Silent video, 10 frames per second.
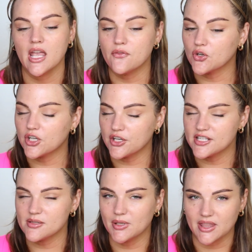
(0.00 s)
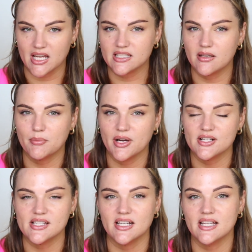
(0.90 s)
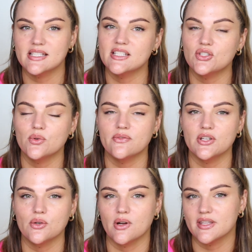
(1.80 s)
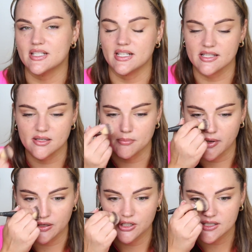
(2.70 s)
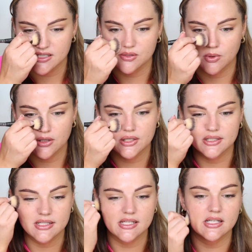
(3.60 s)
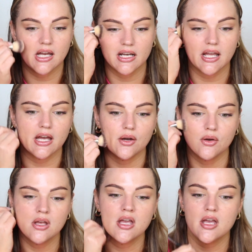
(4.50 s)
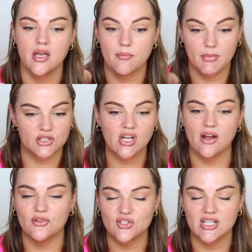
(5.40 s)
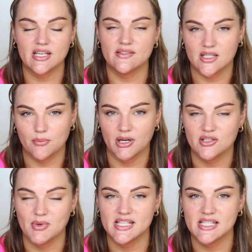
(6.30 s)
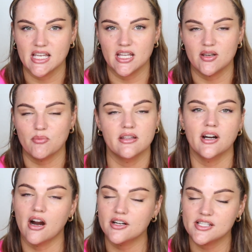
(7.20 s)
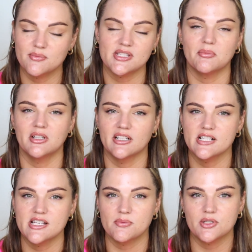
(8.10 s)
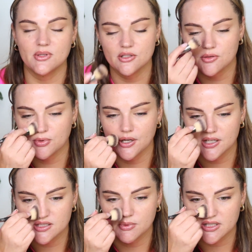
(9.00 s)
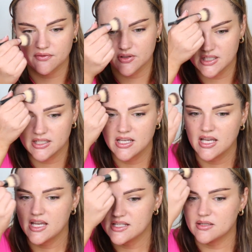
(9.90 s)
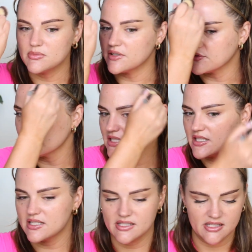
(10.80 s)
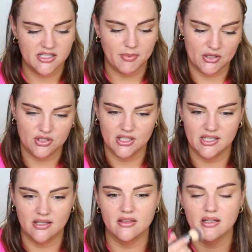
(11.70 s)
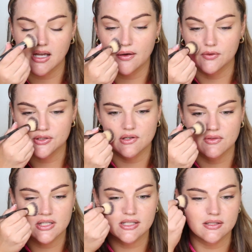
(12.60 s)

If you're curious about that comparison, I did do a video on the Danessa Myricks as well. You can see kind of how much coverage it gives compared to my skin. There are some similarities between the two products, but definitely some differences, especially the coverage of this.